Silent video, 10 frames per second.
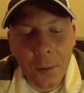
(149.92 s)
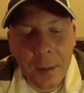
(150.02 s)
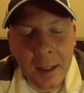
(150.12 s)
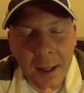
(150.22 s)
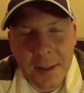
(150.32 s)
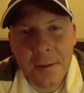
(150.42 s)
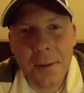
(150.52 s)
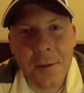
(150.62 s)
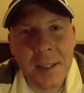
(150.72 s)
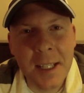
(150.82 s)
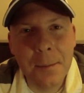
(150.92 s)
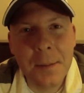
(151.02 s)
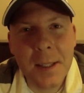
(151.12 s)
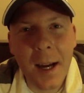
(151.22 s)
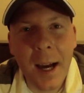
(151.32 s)
because of those
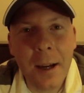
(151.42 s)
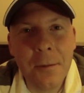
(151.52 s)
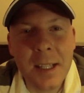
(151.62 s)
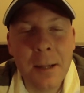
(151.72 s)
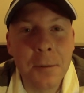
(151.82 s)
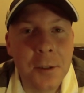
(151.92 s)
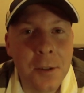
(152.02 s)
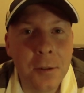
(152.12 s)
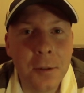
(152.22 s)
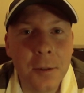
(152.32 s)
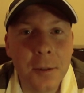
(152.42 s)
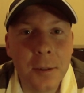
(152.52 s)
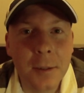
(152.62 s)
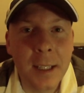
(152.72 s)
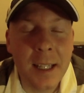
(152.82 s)
tips, I was able to
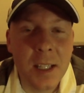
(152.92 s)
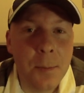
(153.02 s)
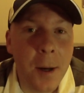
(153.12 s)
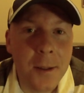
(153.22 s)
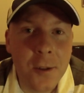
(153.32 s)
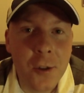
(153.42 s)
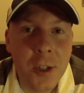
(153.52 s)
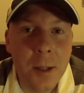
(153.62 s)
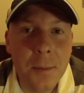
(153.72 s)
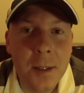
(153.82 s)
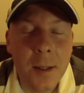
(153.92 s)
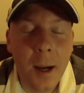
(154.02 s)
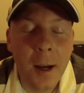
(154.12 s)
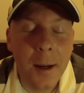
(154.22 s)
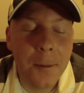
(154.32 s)
land sponsorships.
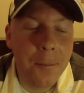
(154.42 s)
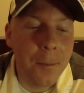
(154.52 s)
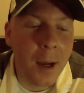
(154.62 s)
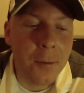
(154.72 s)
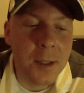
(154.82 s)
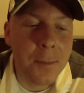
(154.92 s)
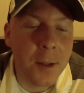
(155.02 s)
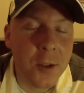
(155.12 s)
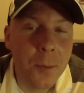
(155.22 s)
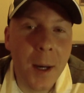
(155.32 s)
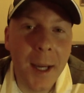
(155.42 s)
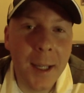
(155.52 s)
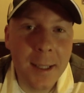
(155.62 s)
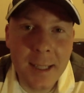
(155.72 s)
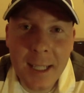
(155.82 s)
I was sponsored by
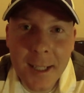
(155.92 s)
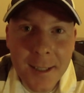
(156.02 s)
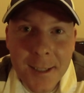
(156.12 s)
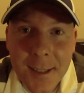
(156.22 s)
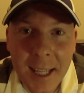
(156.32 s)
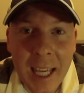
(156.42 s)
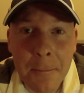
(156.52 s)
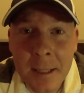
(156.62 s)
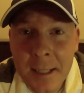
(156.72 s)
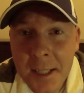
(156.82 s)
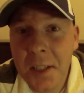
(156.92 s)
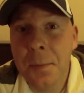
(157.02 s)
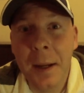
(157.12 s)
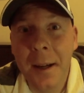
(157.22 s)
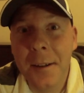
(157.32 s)
Adidas. They gave me 6
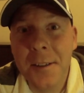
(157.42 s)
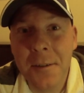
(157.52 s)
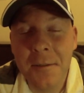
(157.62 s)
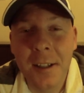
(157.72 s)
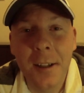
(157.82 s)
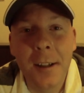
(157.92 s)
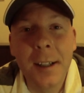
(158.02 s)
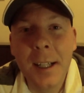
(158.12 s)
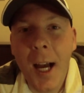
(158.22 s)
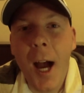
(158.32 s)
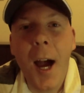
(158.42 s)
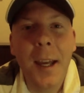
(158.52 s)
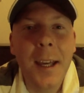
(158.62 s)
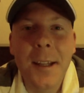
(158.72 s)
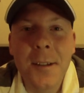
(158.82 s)
pairs of their
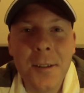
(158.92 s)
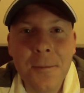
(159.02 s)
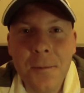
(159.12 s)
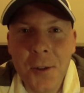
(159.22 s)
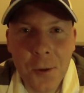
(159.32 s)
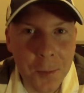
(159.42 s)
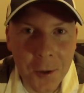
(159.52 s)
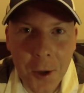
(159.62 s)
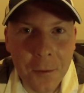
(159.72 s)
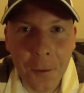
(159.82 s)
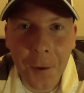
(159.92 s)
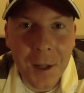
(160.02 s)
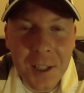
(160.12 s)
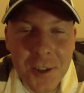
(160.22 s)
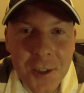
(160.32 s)
high-end Supernova
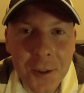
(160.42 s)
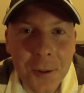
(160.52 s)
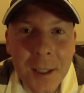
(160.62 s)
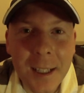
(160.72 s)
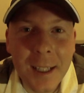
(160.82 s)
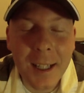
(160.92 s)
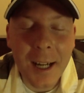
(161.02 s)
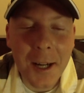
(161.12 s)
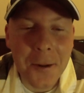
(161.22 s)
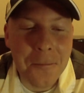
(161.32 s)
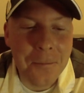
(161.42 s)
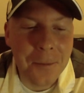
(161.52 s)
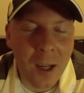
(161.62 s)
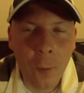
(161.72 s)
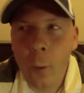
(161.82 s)
running shoe.
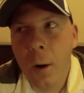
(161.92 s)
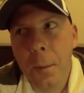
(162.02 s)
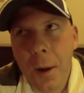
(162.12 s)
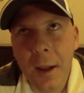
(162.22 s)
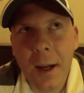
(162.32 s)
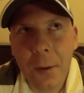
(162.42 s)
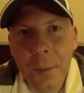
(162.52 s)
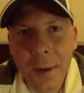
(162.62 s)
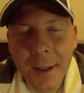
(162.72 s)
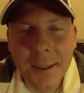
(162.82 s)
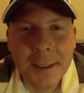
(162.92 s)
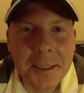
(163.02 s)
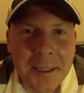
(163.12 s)
I wore them all out, but